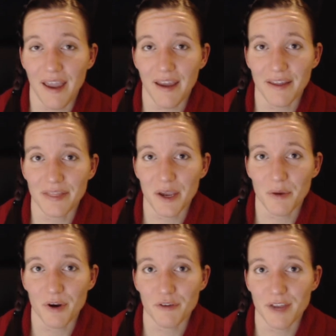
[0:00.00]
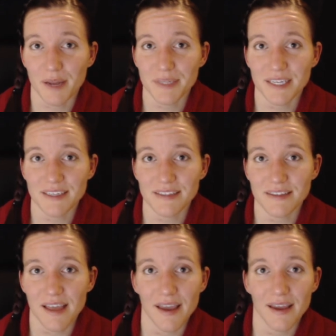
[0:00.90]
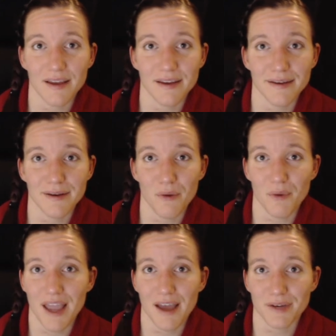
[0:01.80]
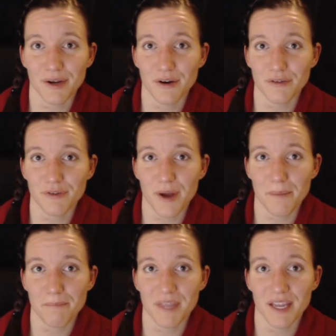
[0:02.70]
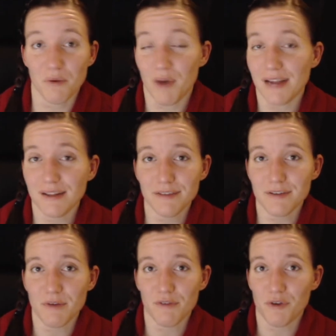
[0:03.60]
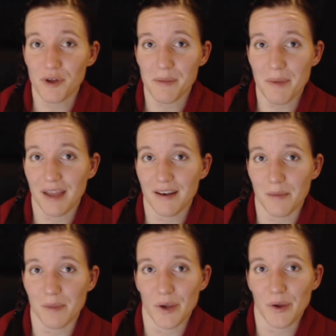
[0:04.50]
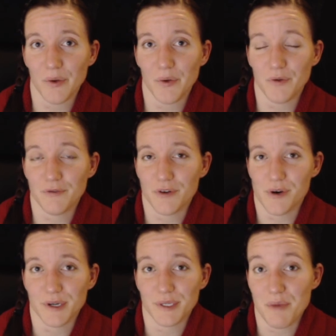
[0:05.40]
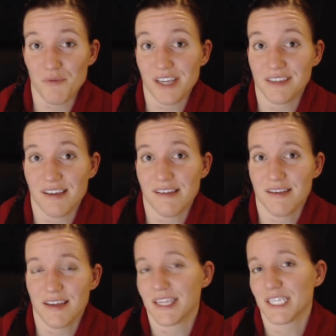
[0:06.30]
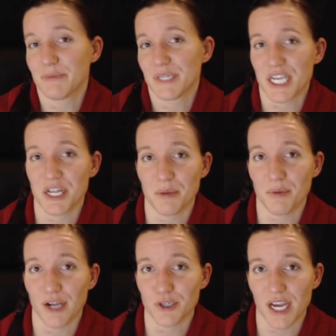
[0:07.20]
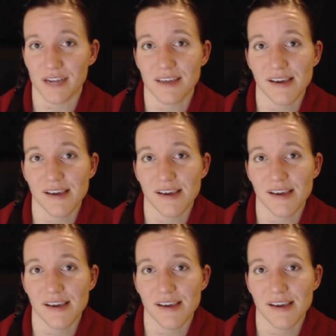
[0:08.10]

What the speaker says: And there were families that we haven't heard from in a while, even before the pandemic, who for some reason this particular project